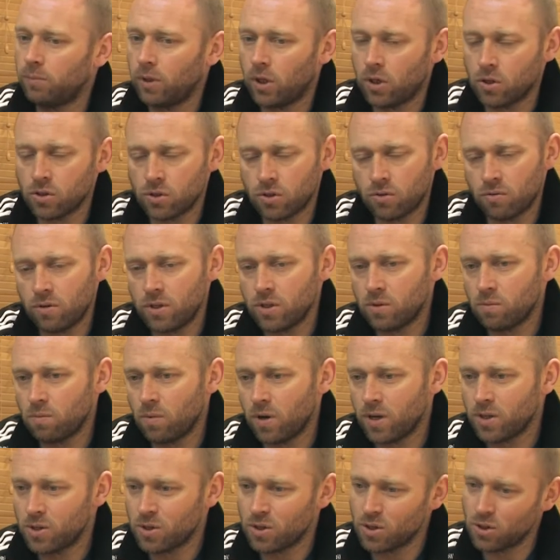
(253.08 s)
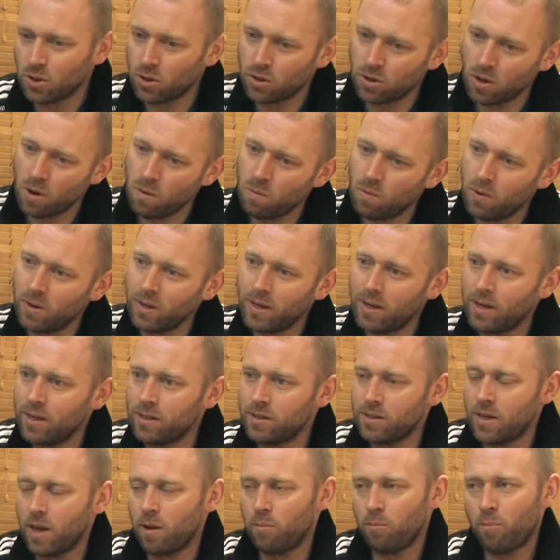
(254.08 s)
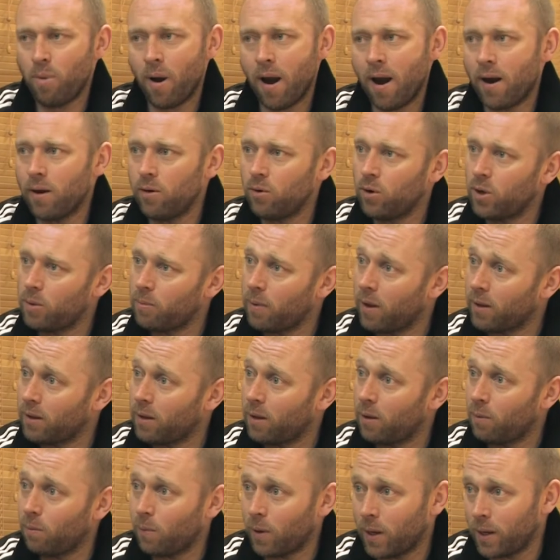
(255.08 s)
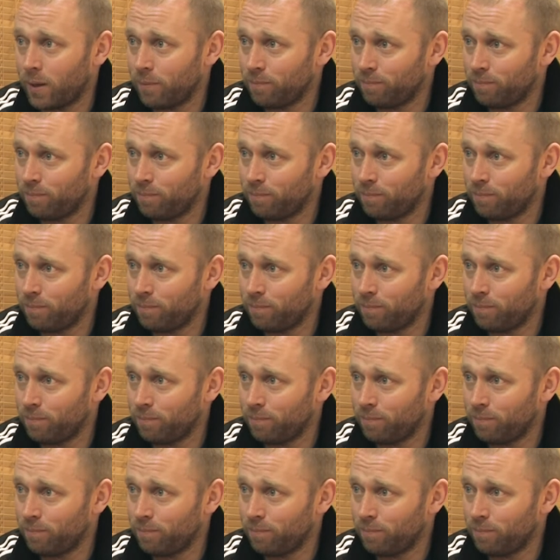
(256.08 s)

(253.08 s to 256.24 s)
because the reason why is because I don't want kids getting paranoid about their weight.